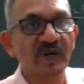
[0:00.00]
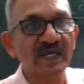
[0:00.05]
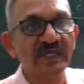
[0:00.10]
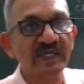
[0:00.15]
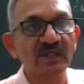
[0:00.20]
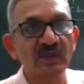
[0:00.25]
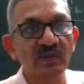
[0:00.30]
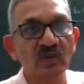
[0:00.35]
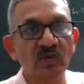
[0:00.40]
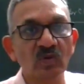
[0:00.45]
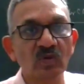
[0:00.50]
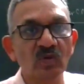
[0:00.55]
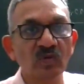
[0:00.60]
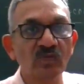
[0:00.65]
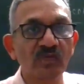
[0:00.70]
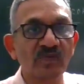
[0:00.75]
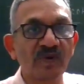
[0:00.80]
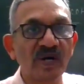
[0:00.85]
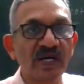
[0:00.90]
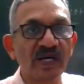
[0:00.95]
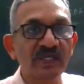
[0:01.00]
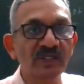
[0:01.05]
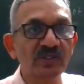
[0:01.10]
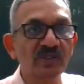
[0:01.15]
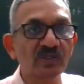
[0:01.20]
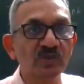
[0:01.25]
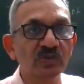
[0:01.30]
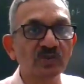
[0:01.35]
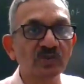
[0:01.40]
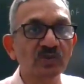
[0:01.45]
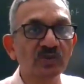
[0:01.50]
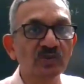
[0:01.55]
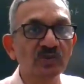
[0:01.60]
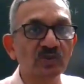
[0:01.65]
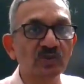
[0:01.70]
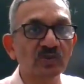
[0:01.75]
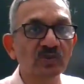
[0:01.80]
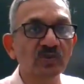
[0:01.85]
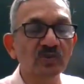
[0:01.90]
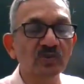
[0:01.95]
1 chloro, 1,
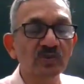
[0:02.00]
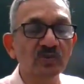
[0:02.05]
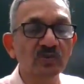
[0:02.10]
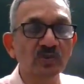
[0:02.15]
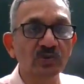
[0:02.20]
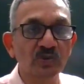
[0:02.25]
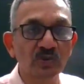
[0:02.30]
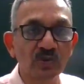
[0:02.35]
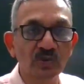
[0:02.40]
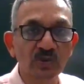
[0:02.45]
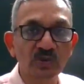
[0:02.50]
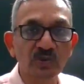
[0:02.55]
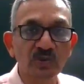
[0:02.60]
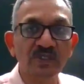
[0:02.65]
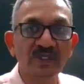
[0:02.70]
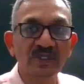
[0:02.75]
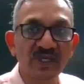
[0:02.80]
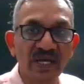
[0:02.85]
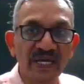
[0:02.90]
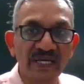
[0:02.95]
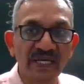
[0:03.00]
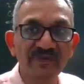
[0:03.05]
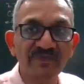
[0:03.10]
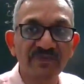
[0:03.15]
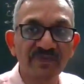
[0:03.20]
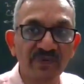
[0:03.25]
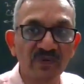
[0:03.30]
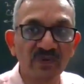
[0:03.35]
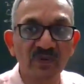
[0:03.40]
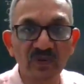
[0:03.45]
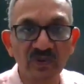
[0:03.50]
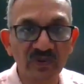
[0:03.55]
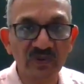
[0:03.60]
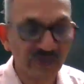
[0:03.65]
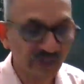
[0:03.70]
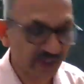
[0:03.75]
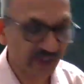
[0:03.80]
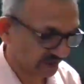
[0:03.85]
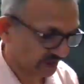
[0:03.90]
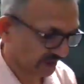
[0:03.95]
2, 2, 2
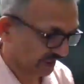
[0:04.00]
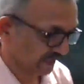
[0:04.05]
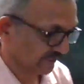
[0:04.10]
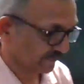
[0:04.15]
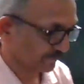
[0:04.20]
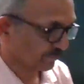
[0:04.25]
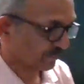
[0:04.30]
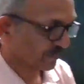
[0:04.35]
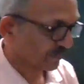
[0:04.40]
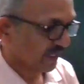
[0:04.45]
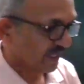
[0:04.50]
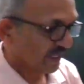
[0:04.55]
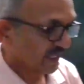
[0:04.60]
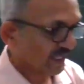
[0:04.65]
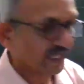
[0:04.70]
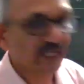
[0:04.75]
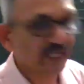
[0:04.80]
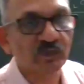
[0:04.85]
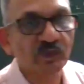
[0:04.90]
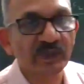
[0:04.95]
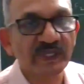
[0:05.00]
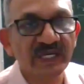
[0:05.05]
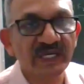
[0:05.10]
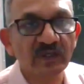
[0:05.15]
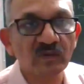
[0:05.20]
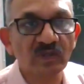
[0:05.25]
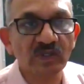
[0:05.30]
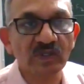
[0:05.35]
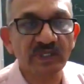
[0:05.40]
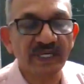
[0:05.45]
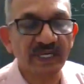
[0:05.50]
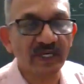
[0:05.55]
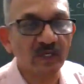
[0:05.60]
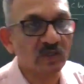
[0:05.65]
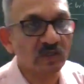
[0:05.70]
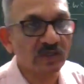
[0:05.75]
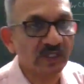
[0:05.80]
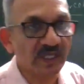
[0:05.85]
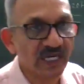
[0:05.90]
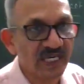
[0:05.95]
trifluoroethane. And we
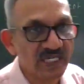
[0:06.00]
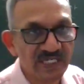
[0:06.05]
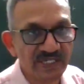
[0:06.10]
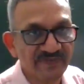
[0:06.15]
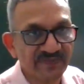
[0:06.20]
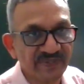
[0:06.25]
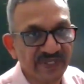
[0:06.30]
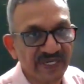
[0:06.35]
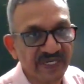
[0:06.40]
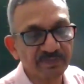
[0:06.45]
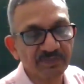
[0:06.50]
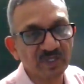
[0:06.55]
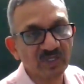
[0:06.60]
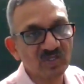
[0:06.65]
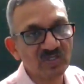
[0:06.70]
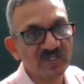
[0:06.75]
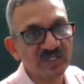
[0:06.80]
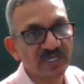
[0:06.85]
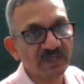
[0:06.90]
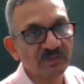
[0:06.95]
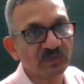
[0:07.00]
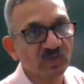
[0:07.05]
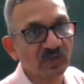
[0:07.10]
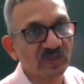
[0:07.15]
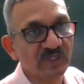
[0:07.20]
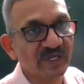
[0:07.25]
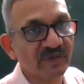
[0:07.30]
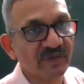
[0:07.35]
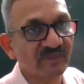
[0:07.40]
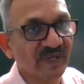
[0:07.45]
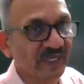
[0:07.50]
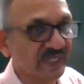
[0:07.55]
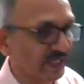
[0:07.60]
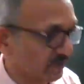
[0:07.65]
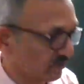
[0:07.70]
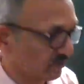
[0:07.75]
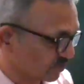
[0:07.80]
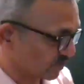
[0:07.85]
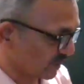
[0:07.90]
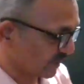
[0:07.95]
cannot classify it because there are more than one
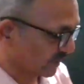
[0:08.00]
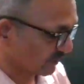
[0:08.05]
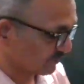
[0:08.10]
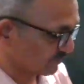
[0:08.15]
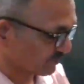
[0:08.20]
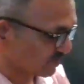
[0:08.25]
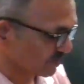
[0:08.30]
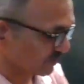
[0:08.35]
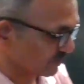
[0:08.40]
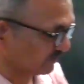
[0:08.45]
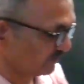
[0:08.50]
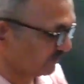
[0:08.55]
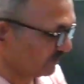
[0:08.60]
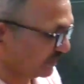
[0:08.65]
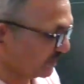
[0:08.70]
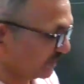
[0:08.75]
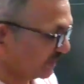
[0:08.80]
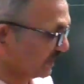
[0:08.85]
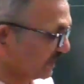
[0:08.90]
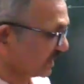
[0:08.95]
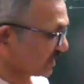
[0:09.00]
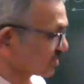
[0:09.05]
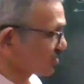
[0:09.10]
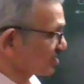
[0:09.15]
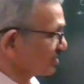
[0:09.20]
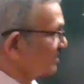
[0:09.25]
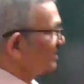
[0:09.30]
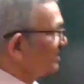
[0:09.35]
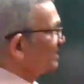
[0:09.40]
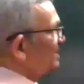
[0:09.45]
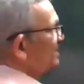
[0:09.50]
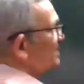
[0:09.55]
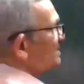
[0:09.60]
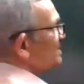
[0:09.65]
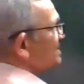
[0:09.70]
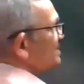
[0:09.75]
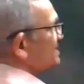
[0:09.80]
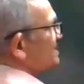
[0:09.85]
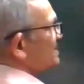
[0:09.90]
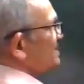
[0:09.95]
halogen atoms. Next,
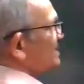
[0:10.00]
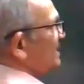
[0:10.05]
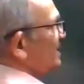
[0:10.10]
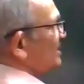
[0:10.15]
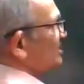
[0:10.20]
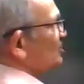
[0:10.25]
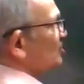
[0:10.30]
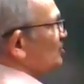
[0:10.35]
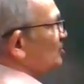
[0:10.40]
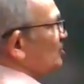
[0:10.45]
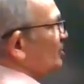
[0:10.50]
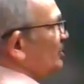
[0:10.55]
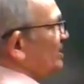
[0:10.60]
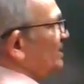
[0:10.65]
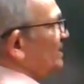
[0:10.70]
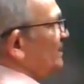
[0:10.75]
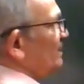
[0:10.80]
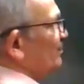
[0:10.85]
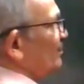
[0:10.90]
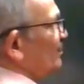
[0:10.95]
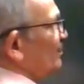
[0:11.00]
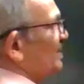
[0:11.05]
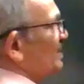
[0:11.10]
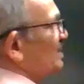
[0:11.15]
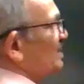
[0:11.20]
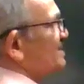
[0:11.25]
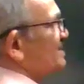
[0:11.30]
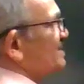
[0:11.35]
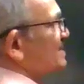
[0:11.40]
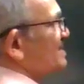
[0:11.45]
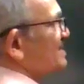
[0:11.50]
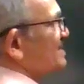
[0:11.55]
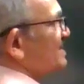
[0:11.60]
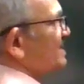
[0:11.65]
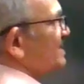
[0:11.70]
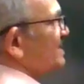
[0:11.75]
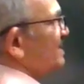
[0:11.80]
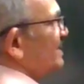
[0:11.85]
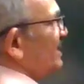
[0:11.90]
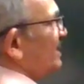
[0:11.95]
CH3,
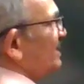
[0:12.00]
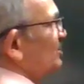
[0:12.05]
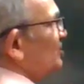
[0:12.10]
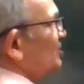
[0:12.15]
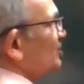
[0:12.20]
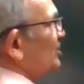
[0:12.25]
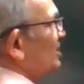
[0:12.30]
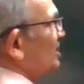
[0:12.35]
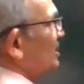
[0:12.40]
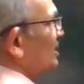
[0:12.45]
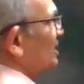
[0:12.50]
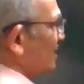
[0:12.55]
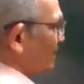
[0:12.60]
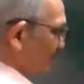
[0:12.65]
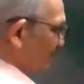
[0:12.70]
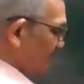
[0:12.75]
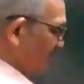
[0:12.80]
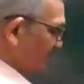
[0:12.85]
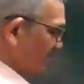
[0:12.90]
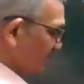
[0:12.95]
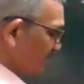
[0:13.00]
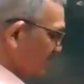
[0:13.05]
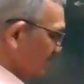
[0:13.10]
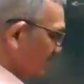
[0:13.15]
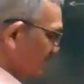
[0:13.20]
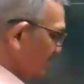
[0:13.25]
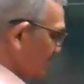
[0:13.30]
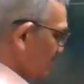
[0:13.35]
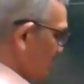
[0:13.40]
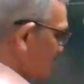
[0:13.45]
CH, double bond,